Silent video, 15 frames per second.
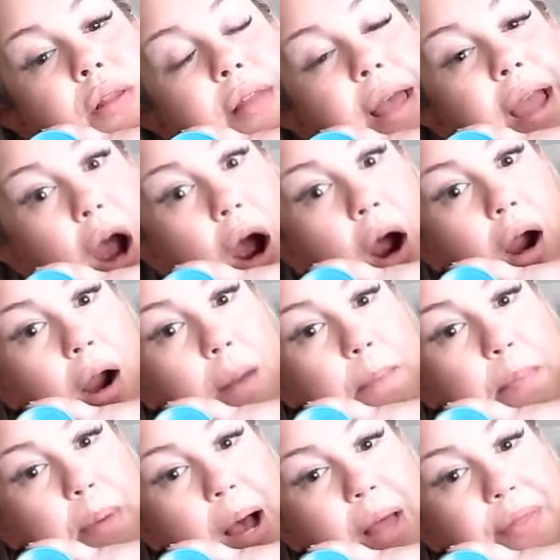They are,
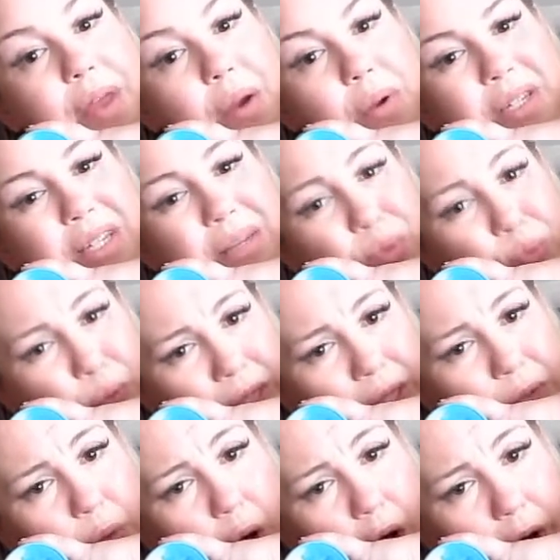but they seemed really
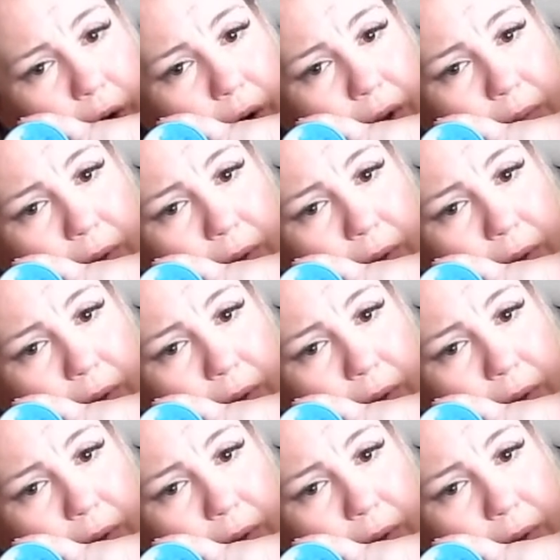watery